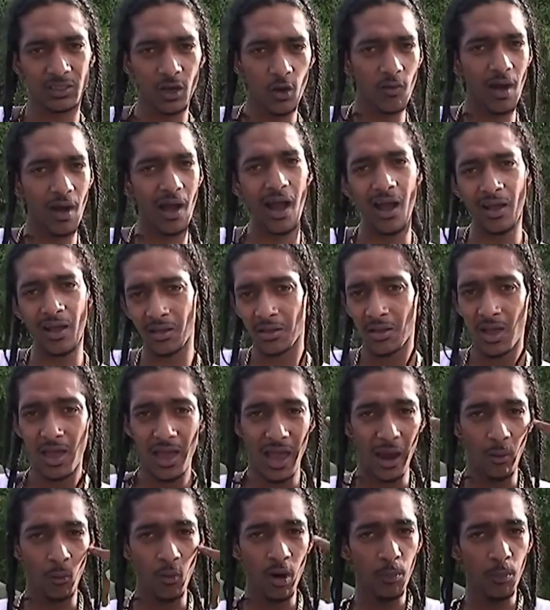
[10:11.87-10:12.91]
I, I, at
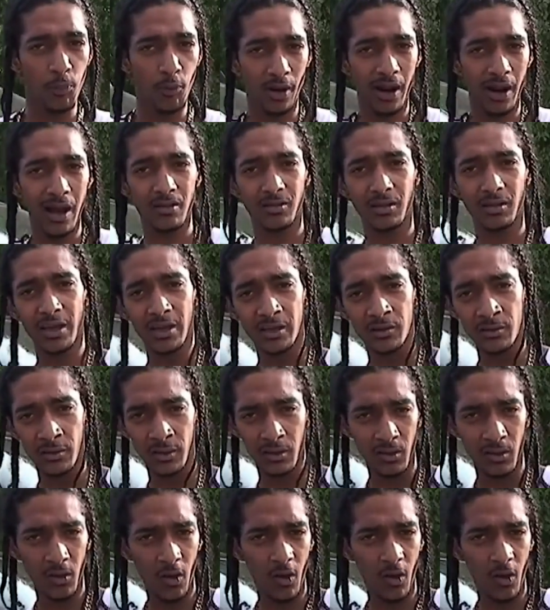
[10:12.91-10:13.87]
one point I was ignorant and